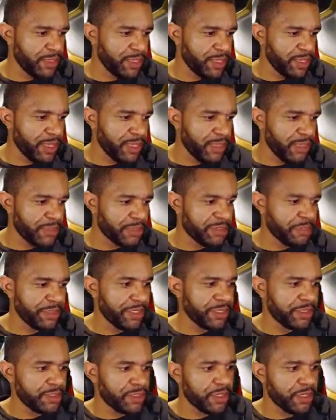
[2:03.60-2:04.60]
I think we should
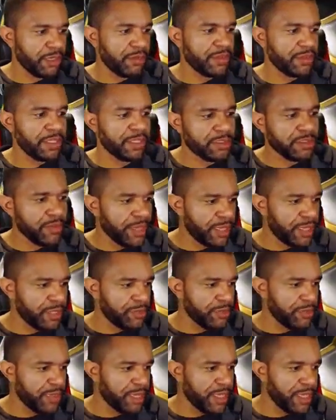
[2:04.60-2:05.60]
be good to go. Let's go ahead and
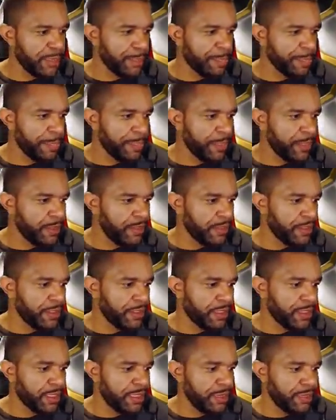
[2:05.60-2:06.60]
do that.
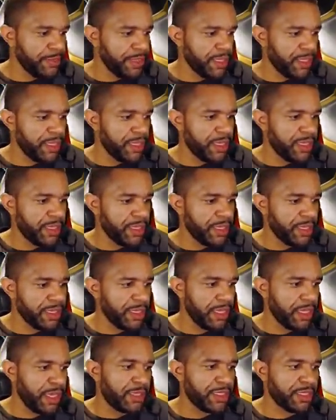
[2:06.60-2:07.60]
Give me,
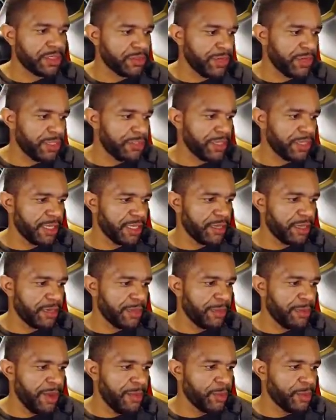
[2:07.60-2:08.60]
yeah, let's go ahead and try to heal.
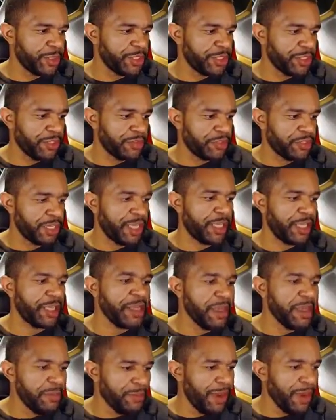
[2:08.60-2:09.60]
I probably should have
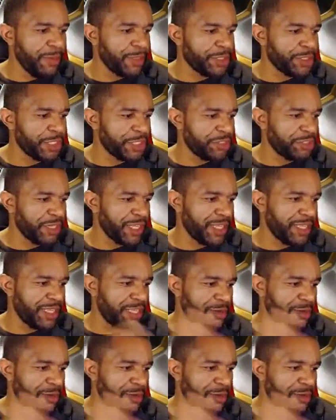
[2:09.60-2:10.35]
tried to hit